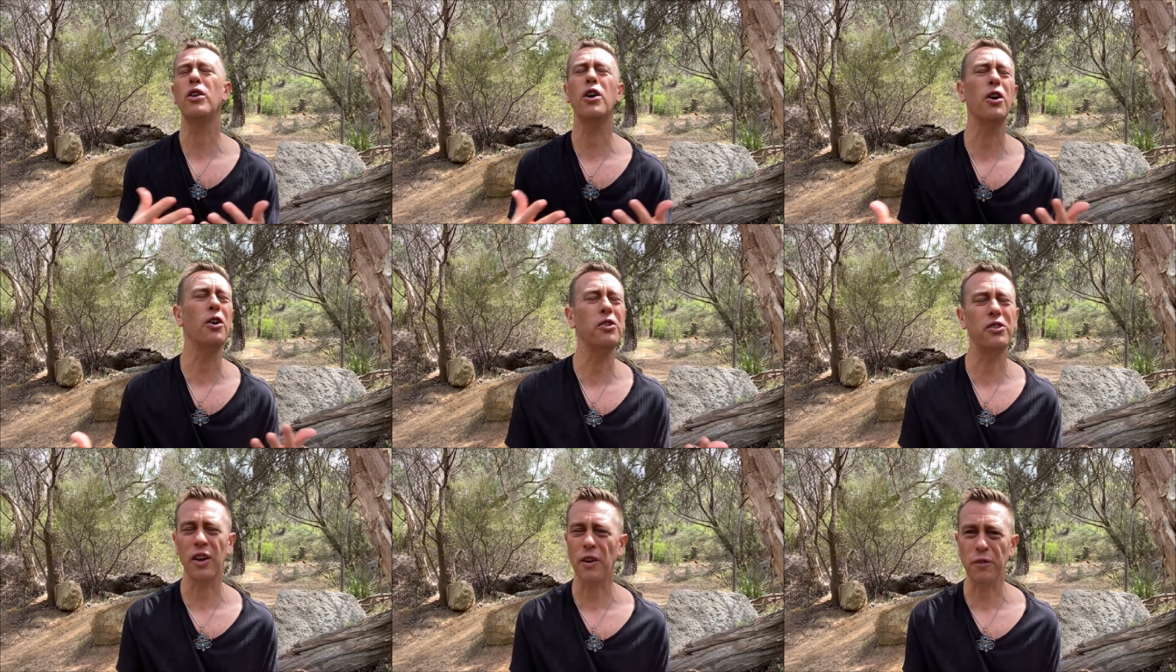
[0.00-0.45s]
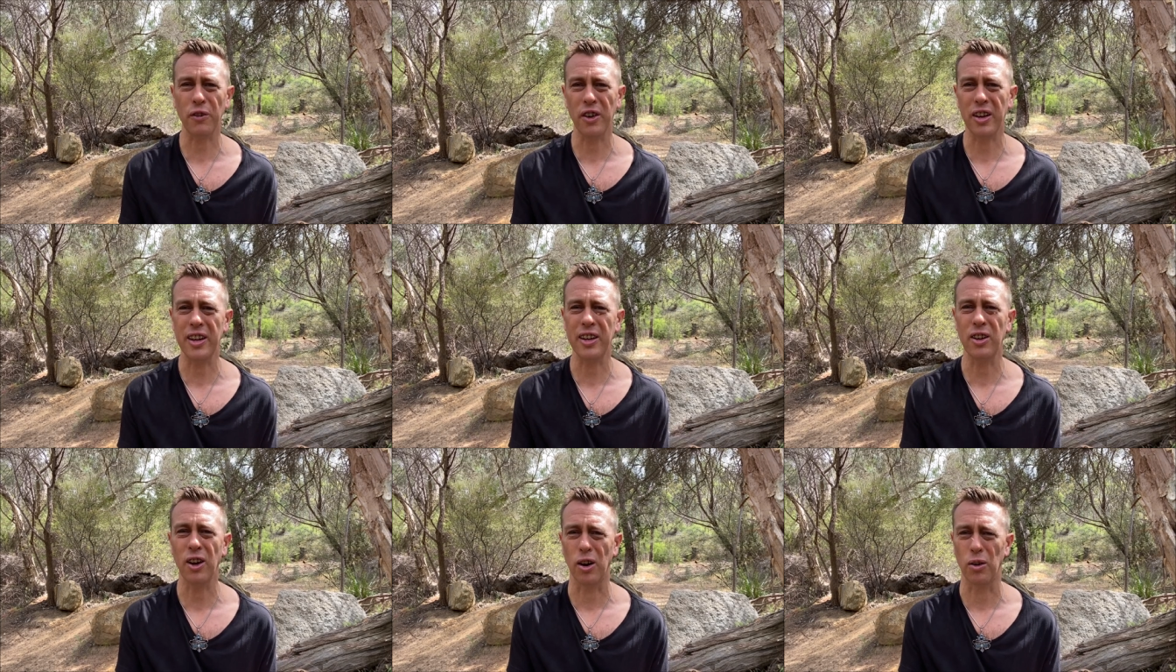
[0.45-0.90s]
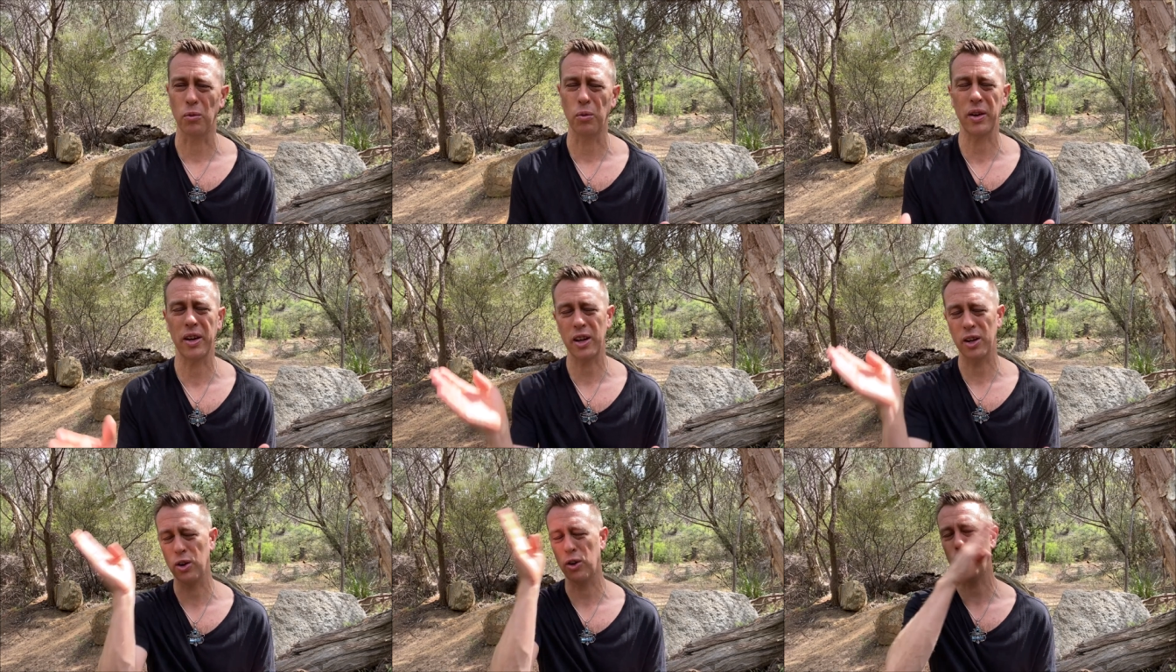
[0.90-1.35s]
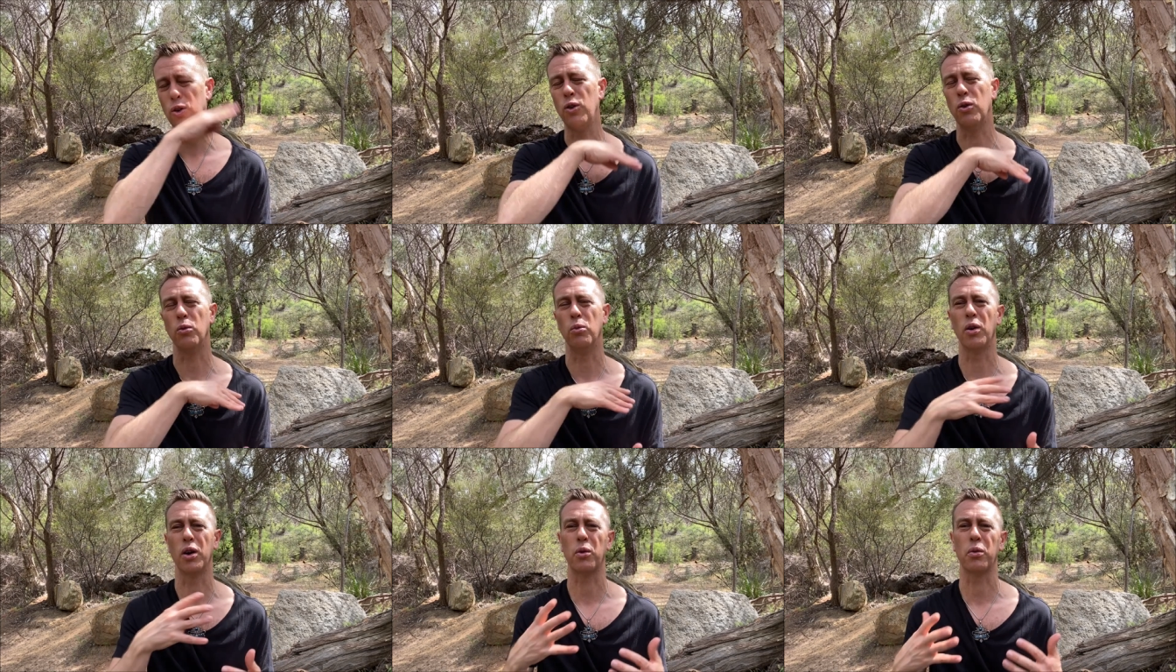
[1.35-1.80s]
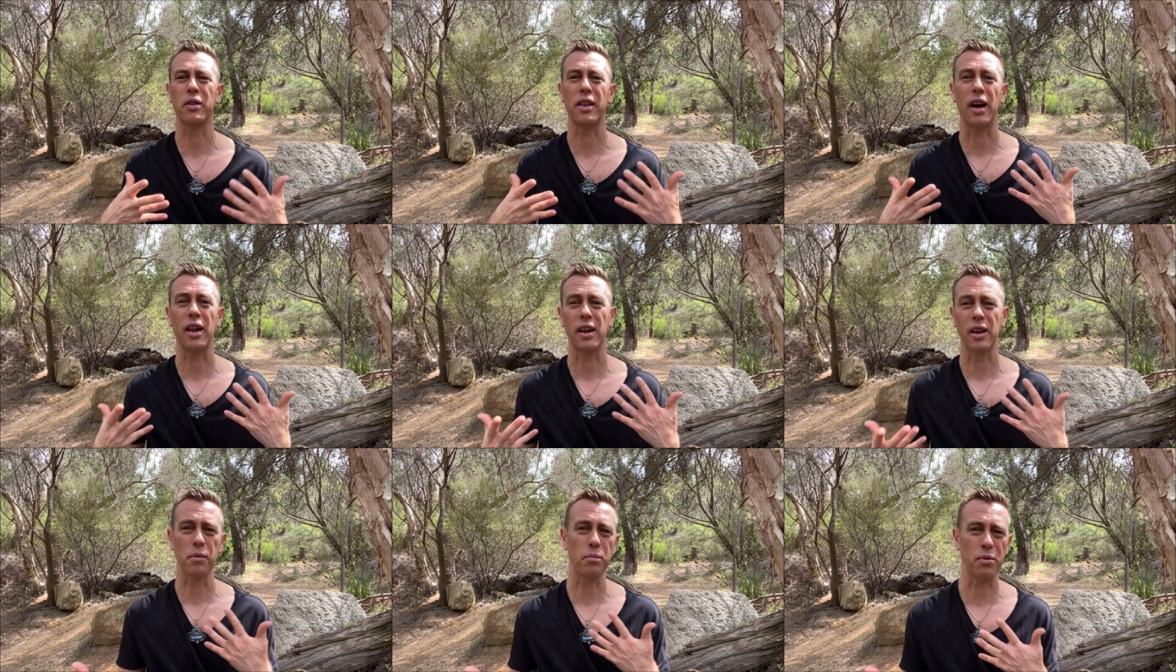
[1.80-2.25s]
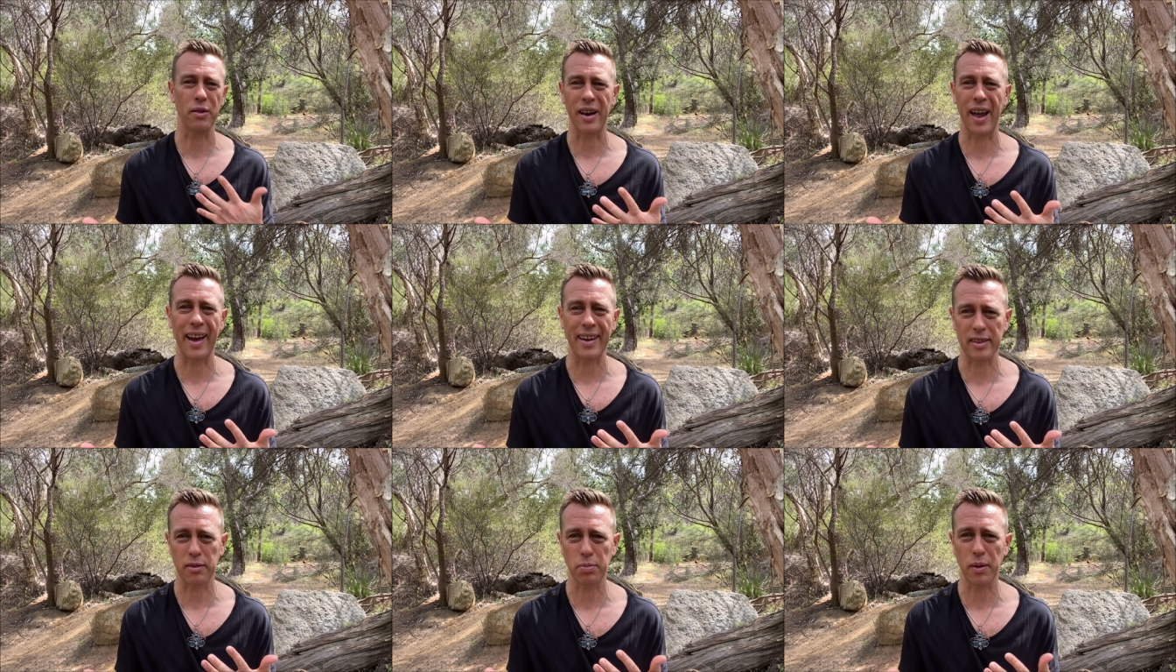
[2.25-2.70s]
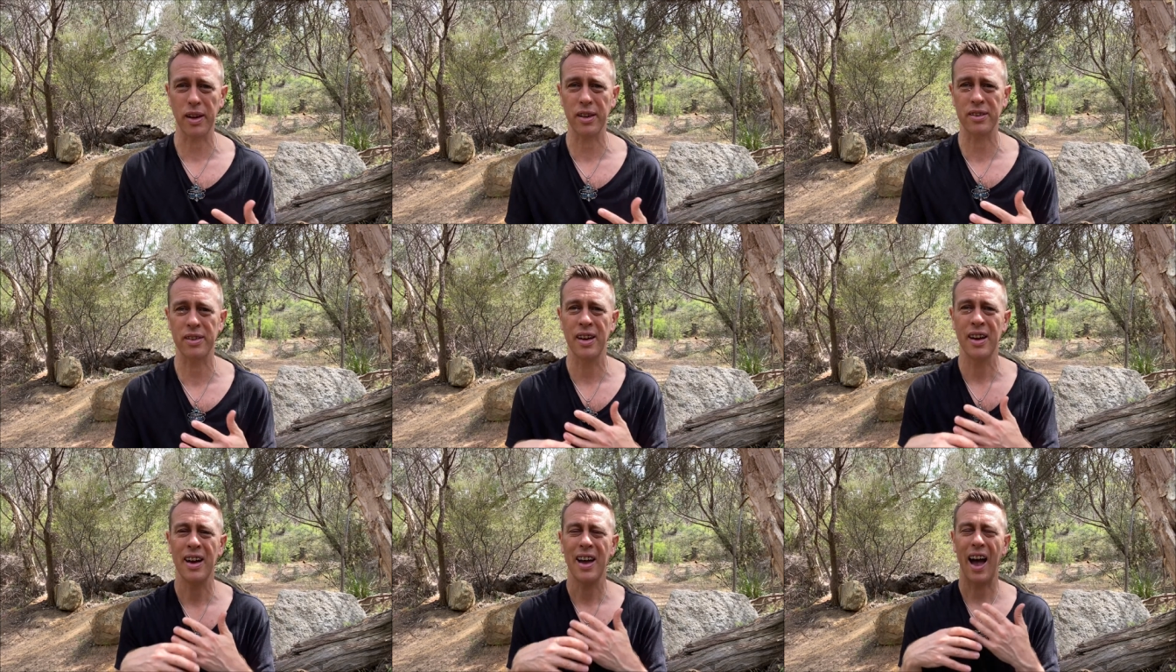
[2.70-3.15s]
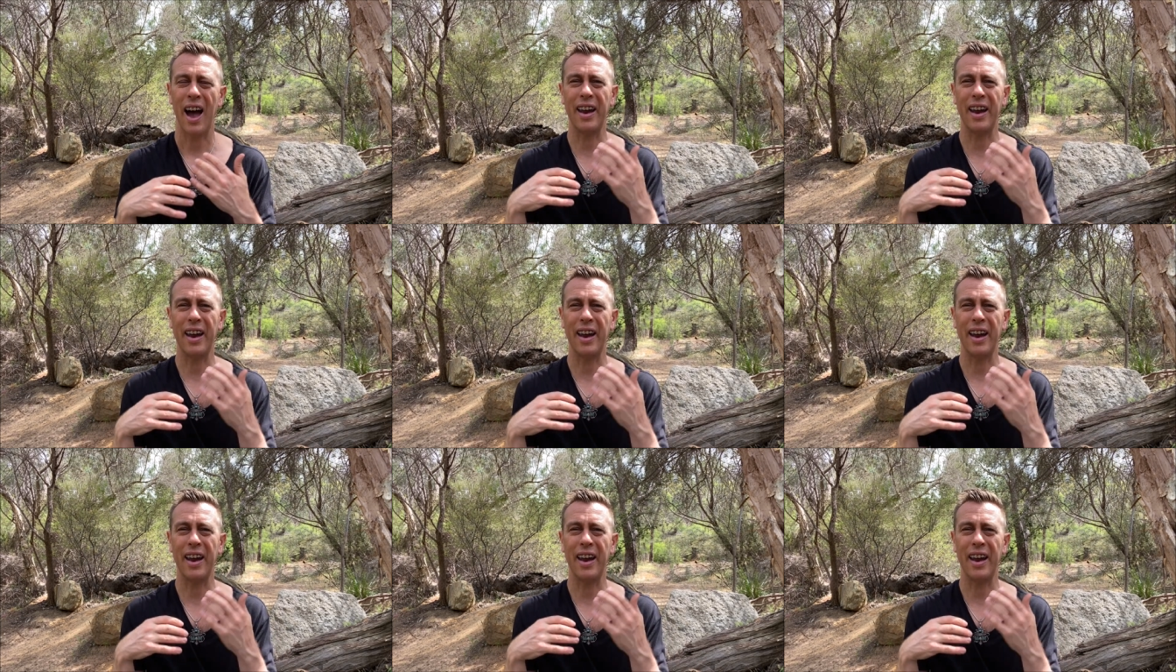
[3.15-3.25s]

No, definitely not. We can all work with our Libran aspects